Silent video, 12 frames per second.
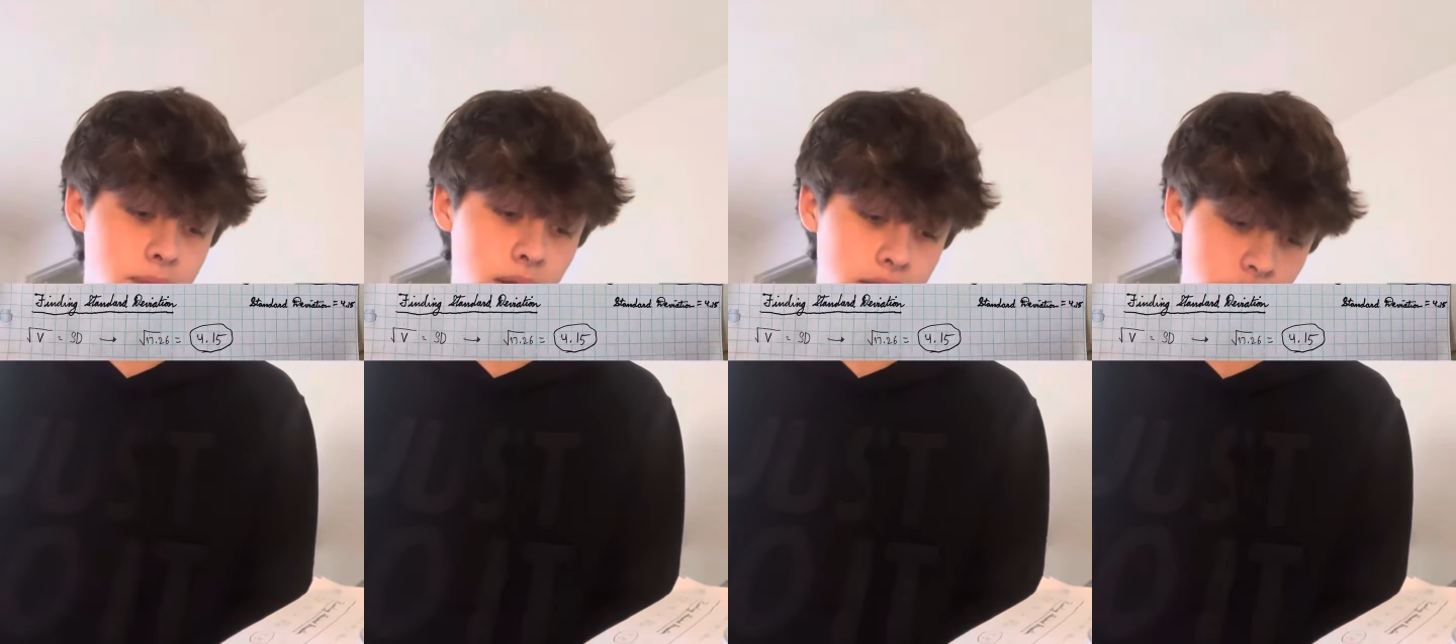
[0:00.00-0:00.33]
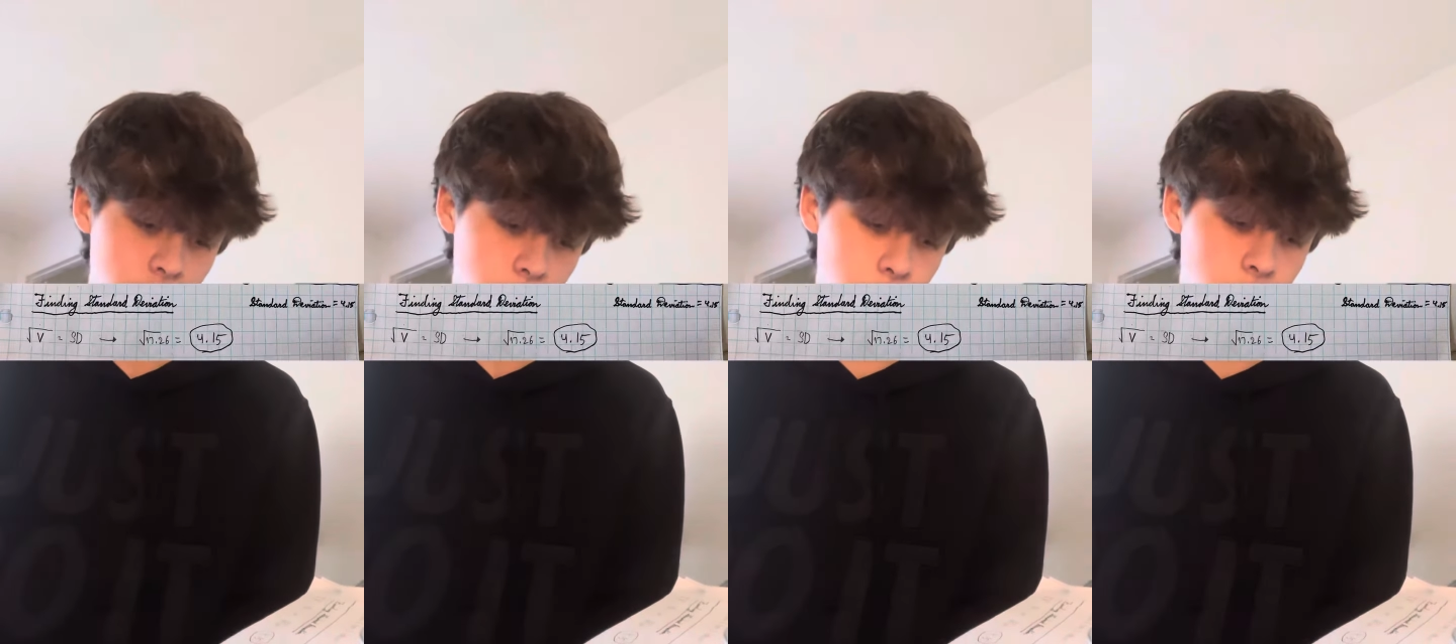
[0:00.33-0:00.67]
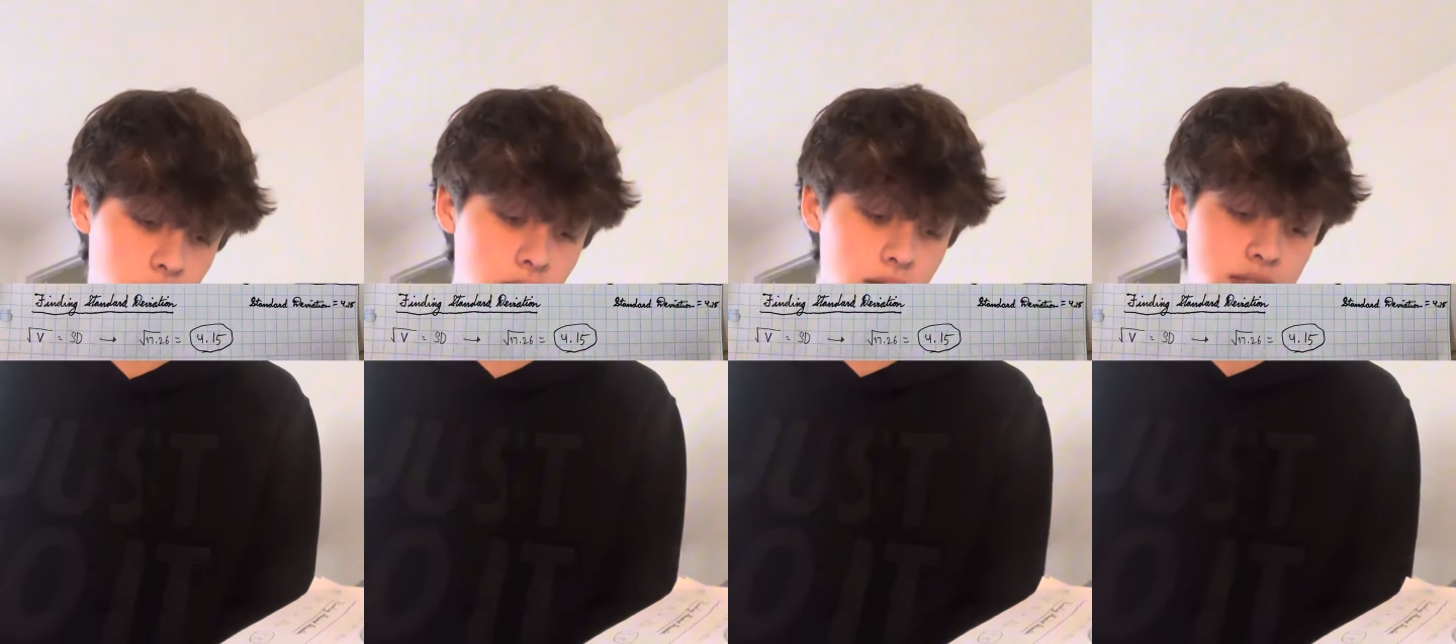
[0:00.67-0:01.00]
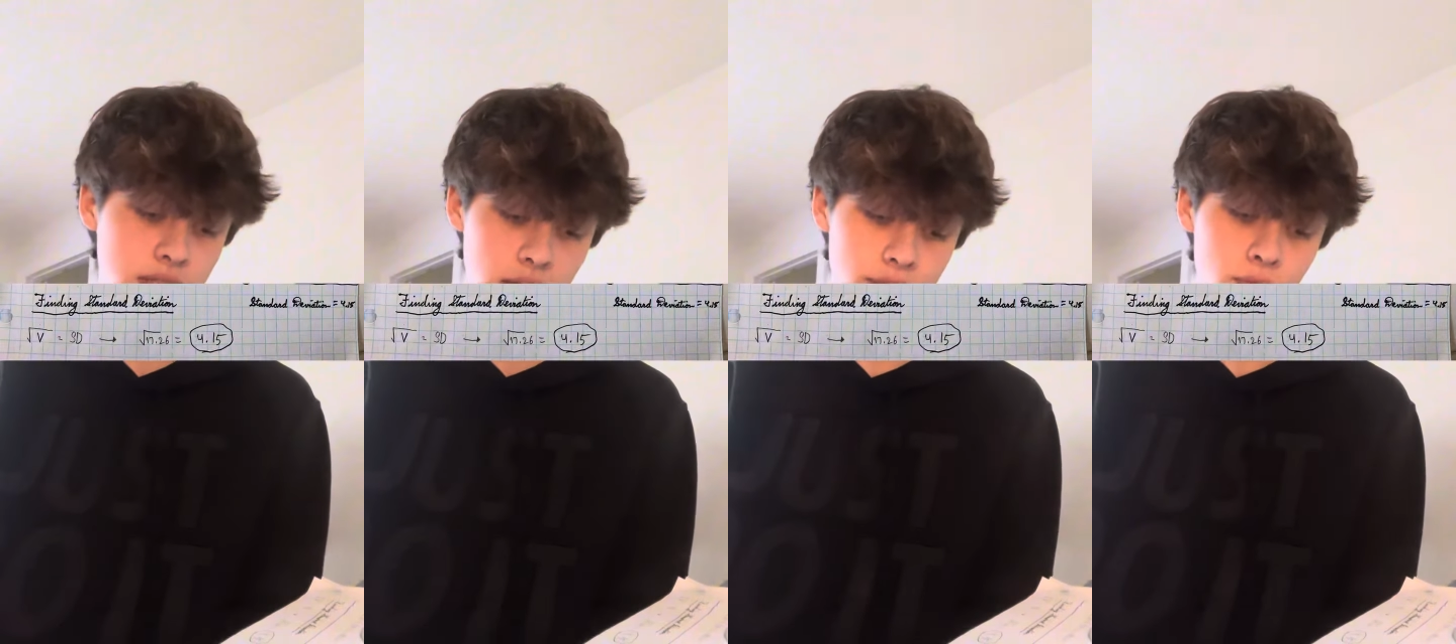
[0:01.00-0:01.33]
by 2 to
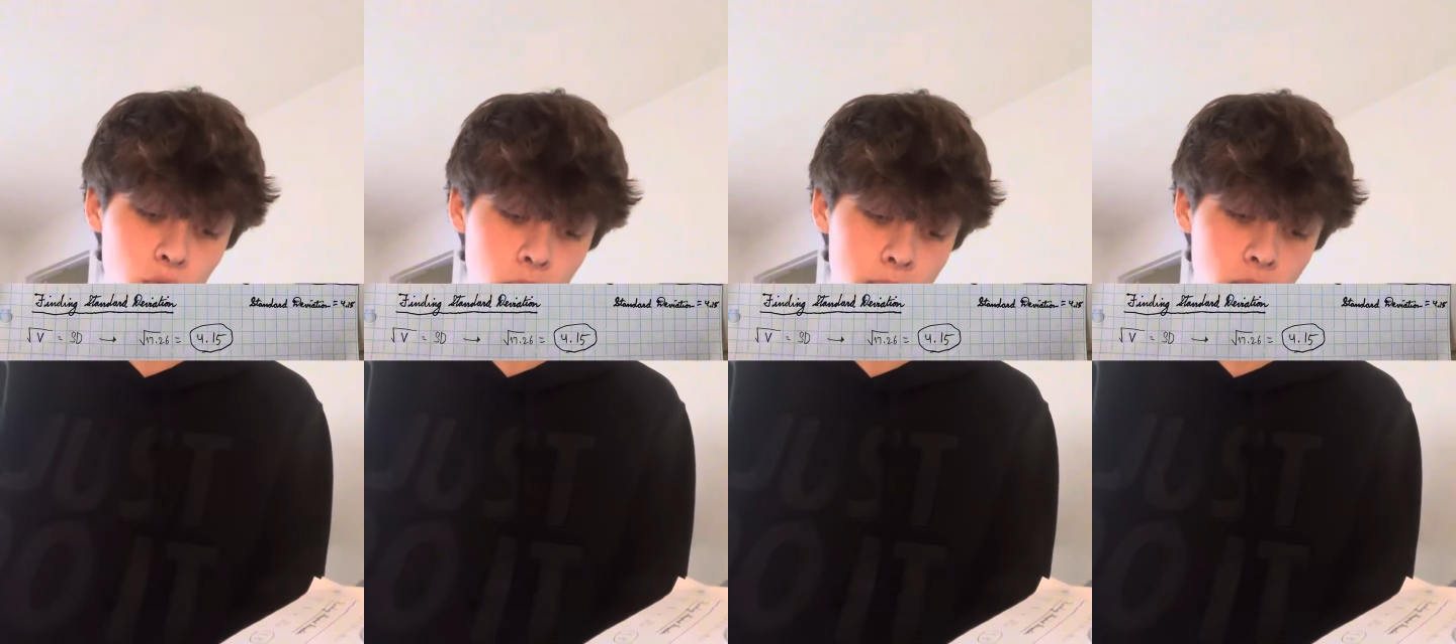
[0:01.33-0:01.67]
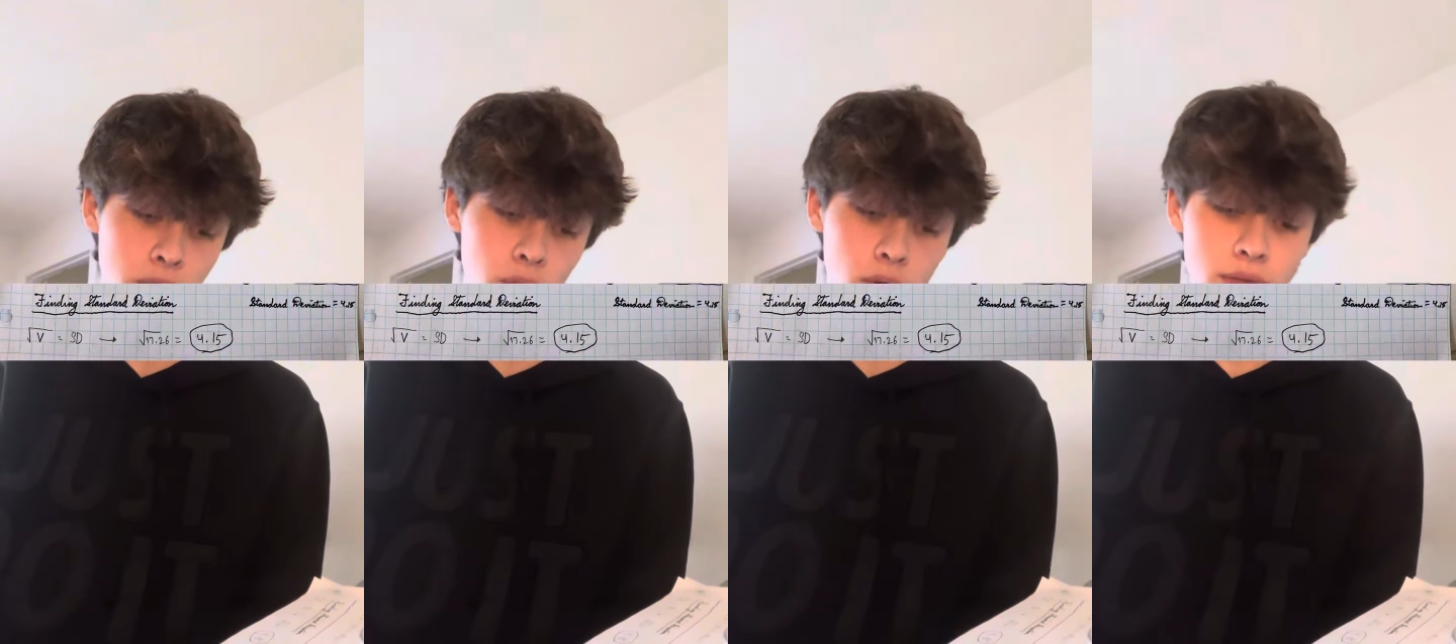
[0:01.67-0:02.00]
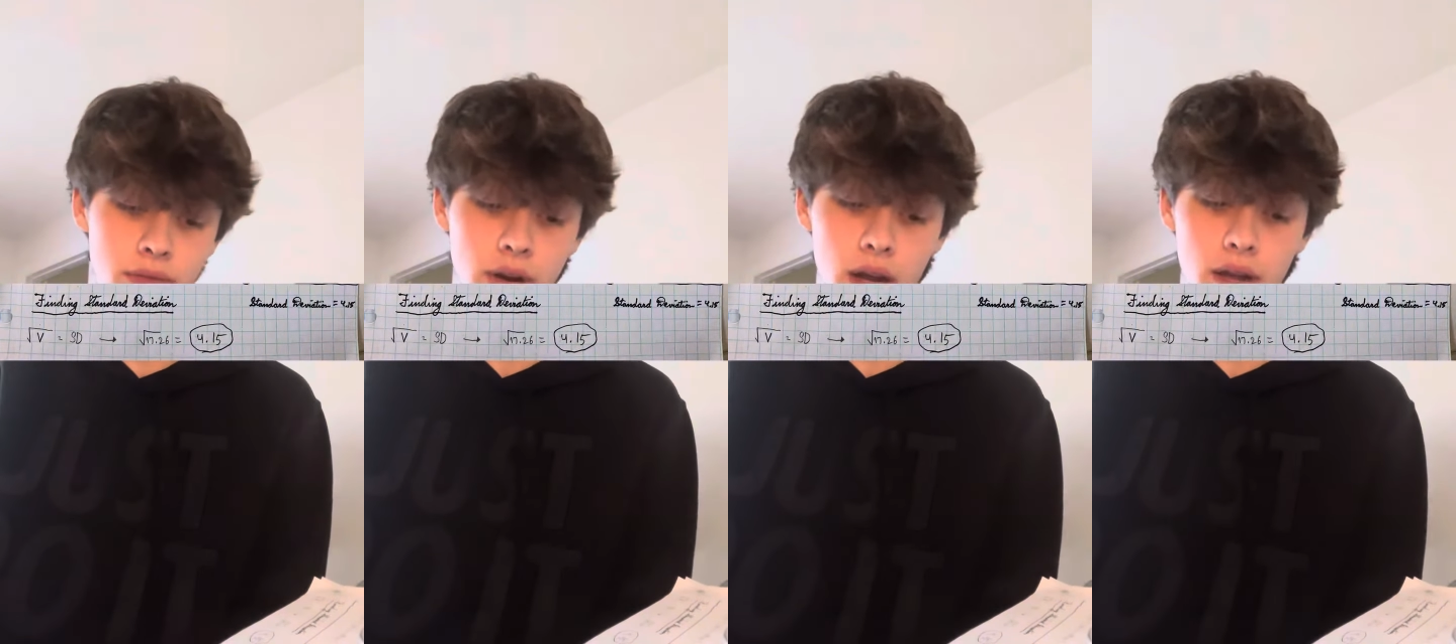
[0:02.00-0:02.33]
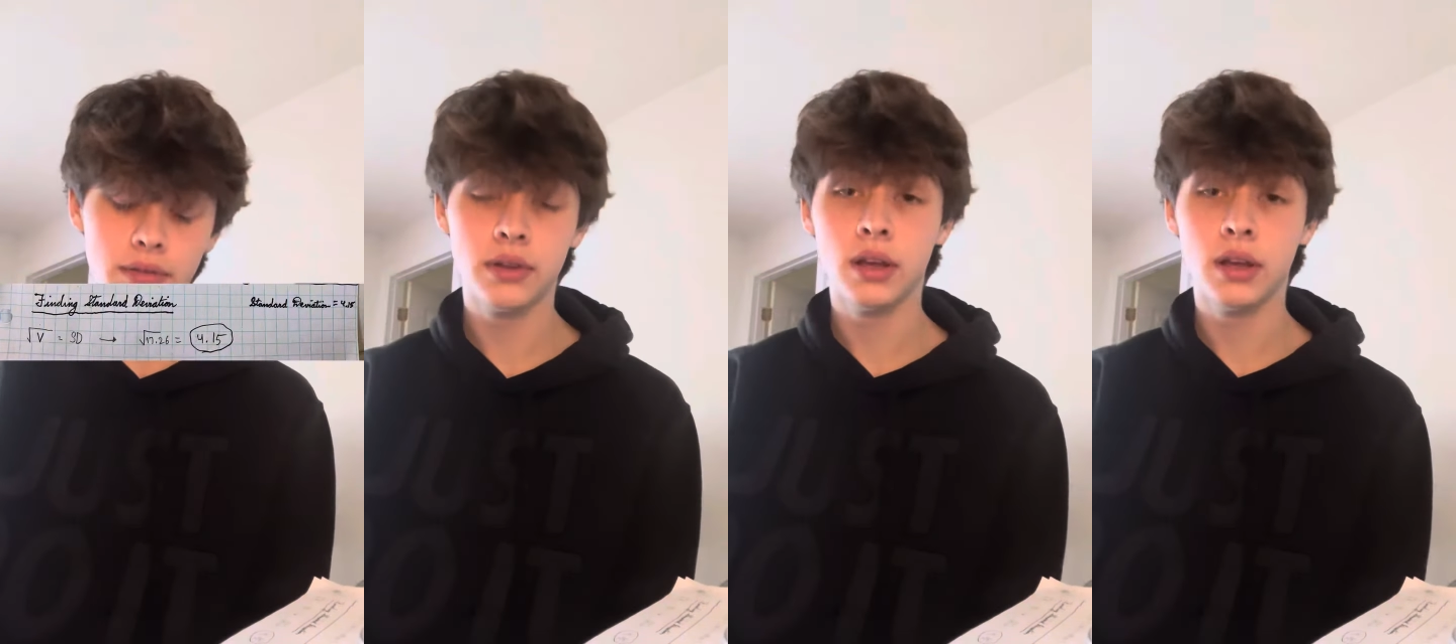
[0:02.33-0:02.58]
get 4.15.